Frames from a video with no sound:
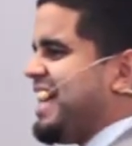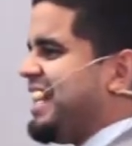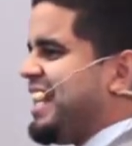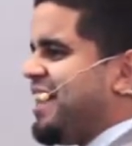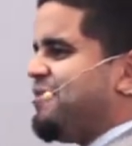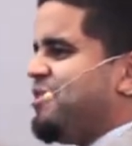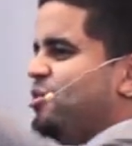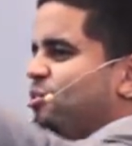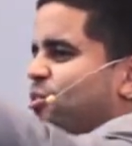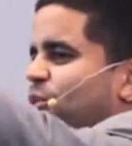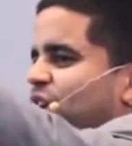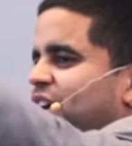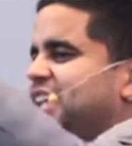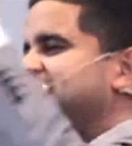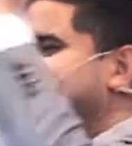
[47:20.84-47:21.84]
and not
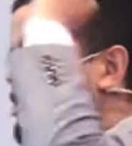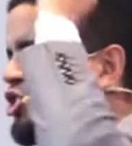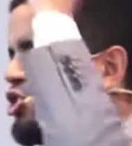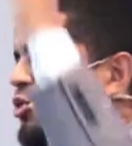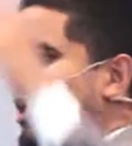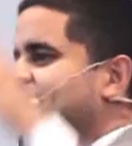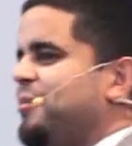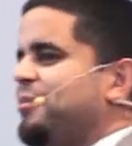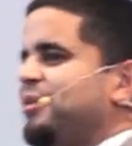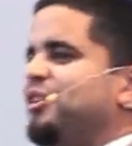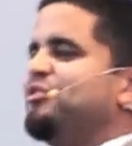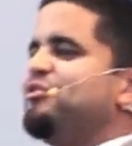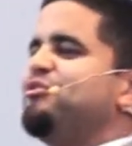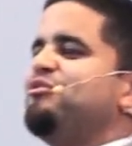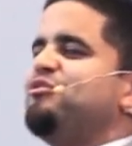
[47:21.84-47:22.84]
having one
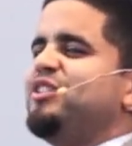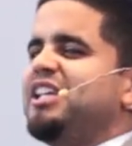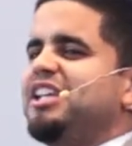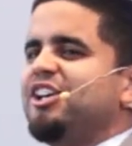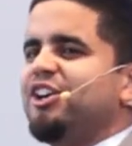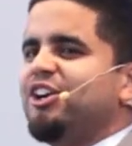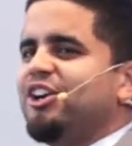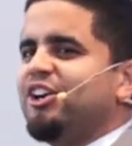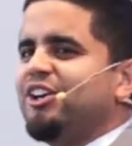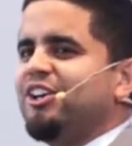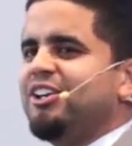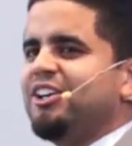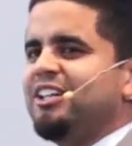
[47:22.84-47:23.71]
drop of fear.